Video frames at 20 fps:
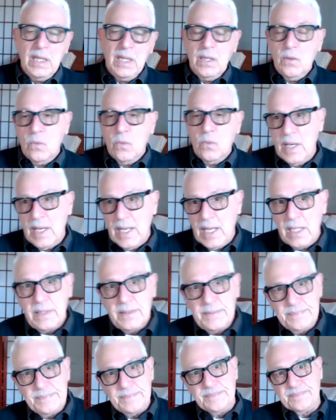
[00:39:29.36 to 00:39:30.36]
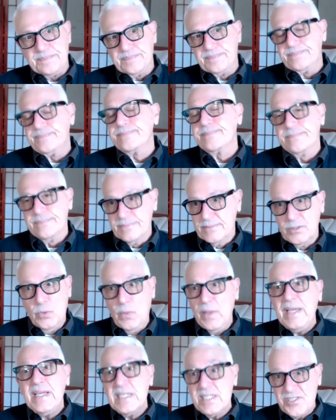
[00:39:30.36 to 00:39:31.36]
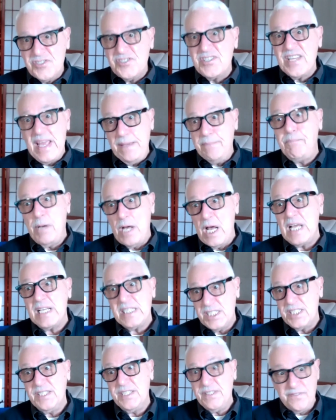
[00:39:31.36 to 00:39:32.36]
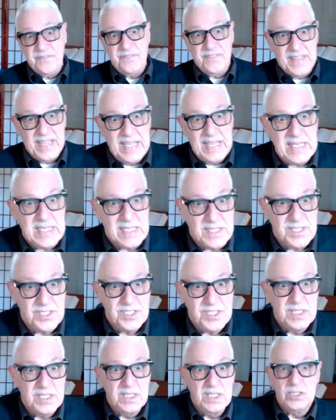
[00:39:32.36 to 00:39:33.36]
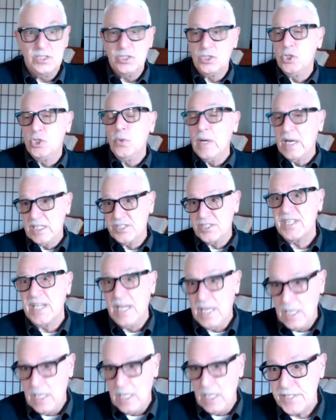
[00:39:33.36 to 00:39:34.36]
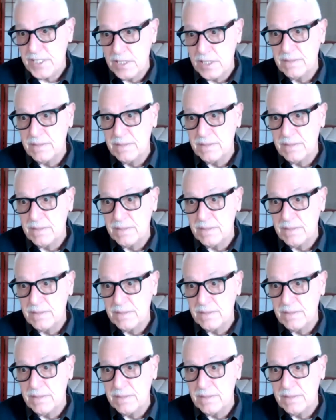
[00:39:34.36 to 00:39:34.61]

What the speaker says: Well, we can say positive things to ourselves.